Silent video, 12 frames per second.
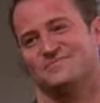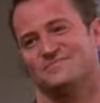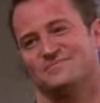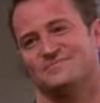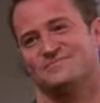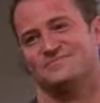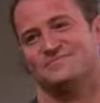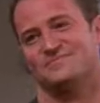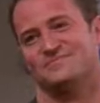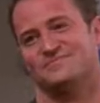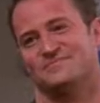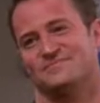
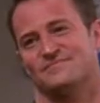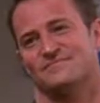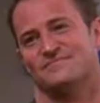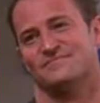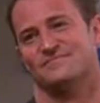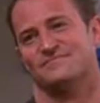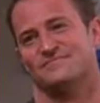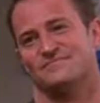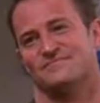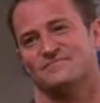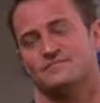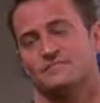
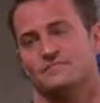(silent)